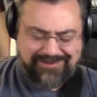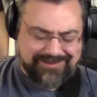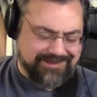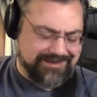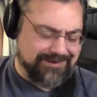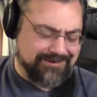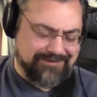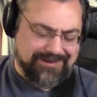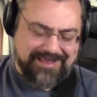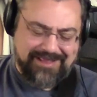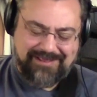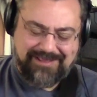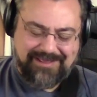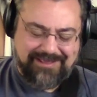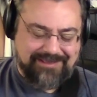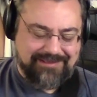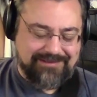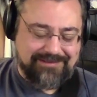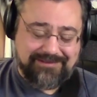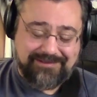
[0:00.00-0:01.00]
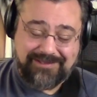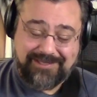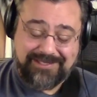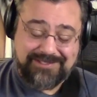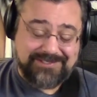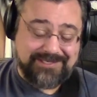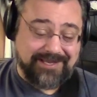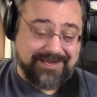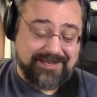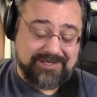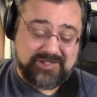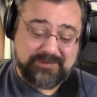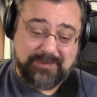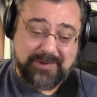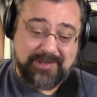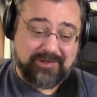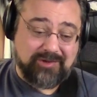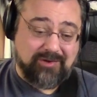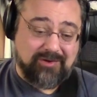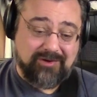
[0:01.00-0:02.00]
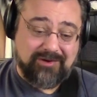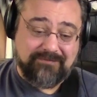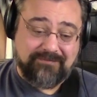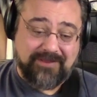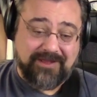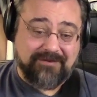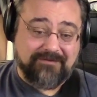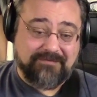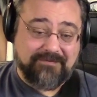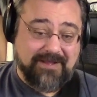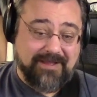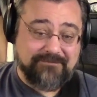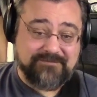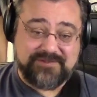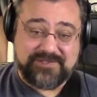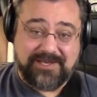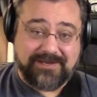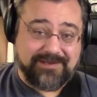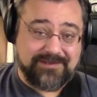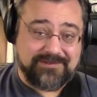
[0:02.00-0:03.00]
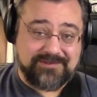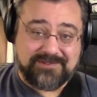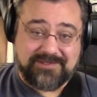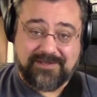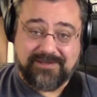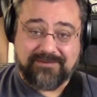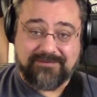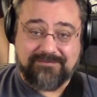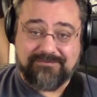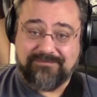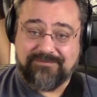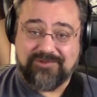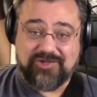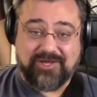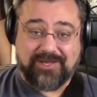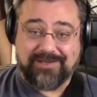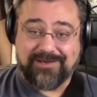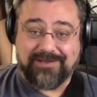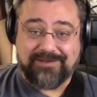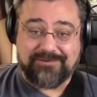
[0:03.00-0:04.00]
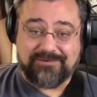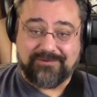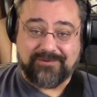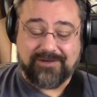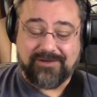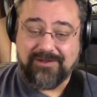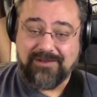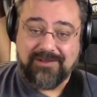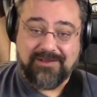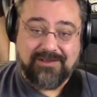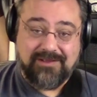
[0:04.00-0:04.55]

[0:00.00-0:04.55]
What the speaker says: You know, it's like I spent all of like 5 seconds like checking into it.